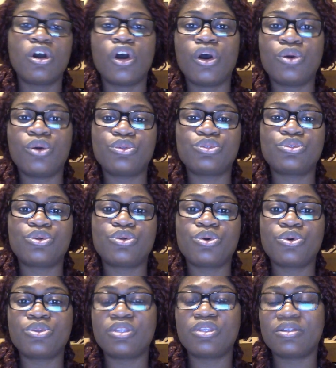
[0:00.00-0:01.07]

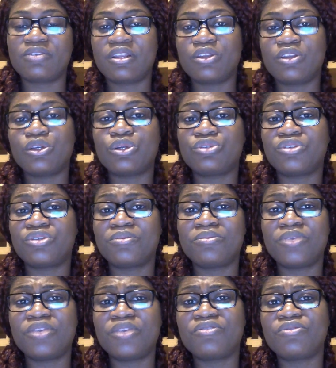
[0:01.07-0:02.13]
Also, the leukotriene
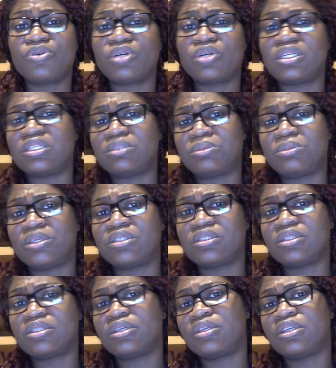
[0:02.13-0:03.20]
B4 is being
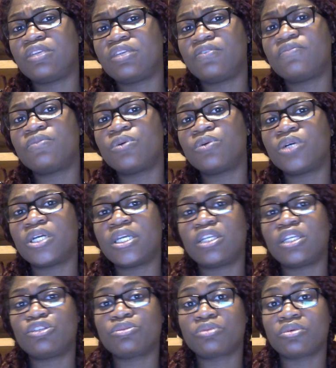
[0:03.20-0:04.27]
studied for
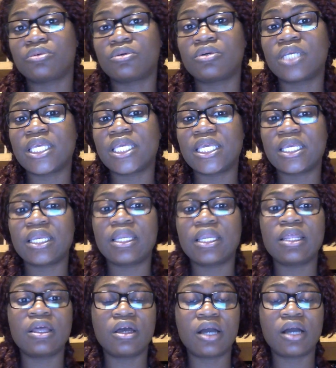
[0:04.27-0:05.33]
its role
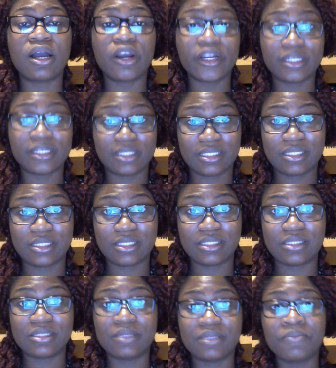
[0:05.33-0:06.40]
in heart
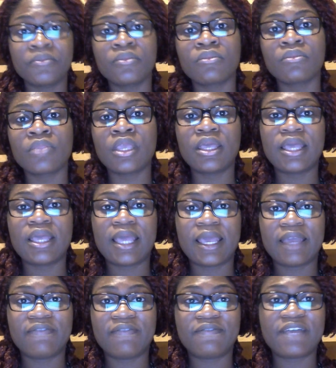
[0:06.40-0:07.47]
disease.
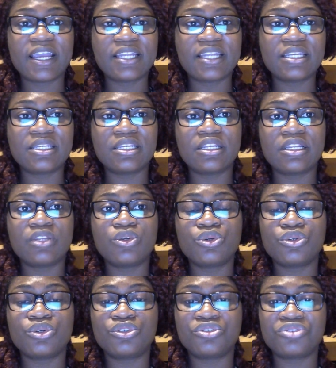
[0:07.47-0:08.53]
And finally,
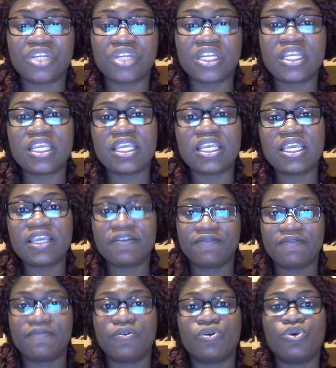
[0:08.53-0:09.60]
leukotriene
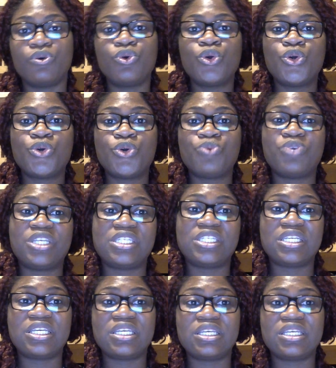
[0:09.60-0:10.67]
E4,
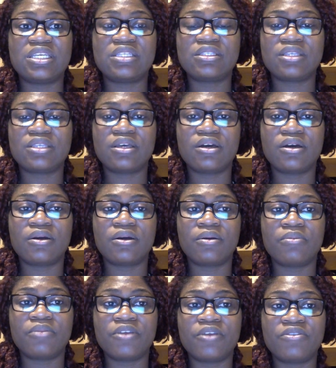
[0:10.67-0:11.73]
which is a
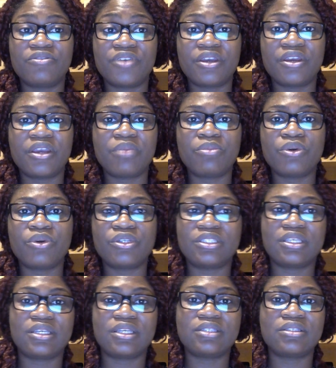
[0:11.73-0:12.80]
very
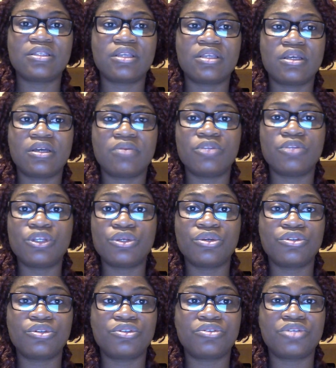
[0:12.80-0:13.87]
important
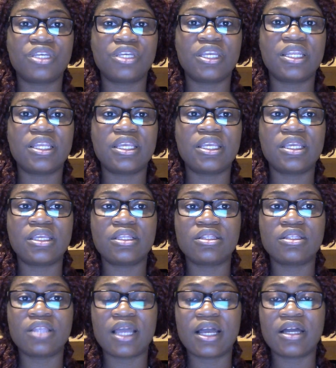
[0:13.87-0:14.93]
leukotriene
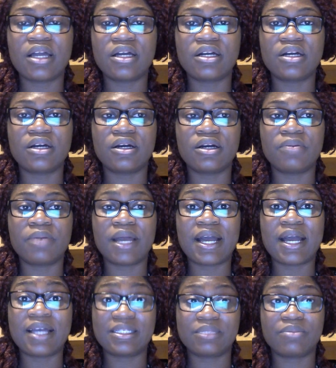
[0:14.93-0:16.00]
in
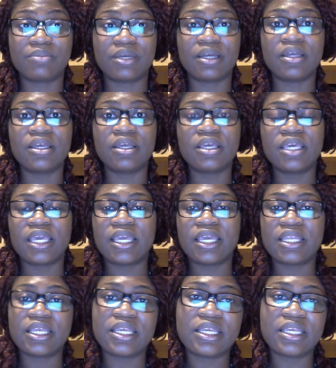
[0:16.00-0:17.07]
asthma.
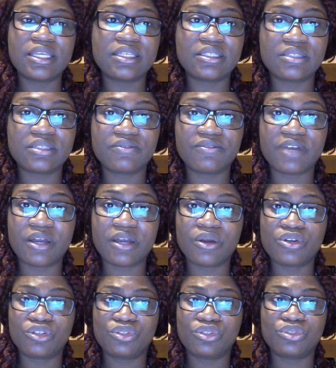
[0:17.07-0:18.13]
It is
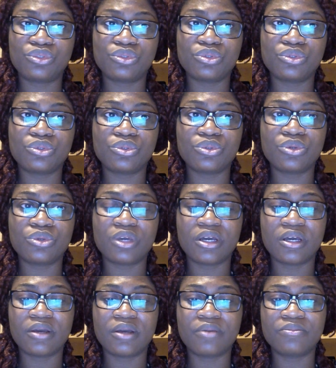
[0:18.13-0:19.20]
found to
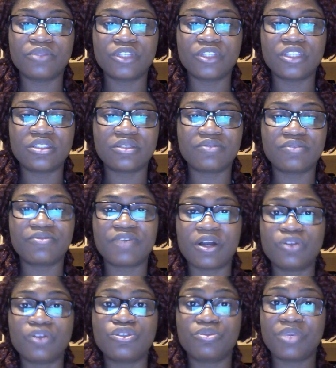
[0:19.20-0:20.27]
it's
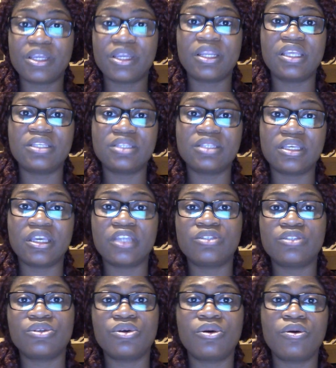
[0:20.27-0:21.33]
found to be an
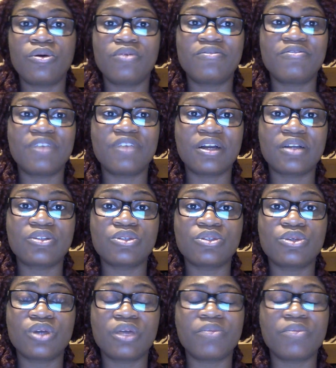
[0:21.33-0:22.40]
indicator of
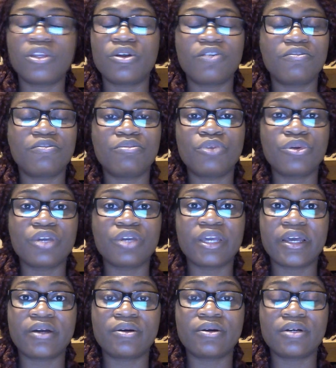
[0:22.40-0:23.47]
of
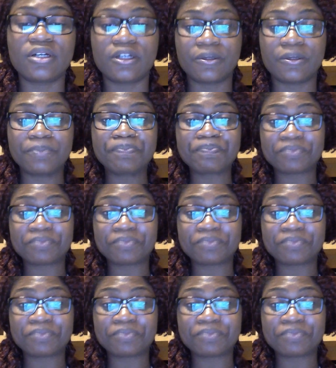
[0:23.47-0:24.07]
bronchial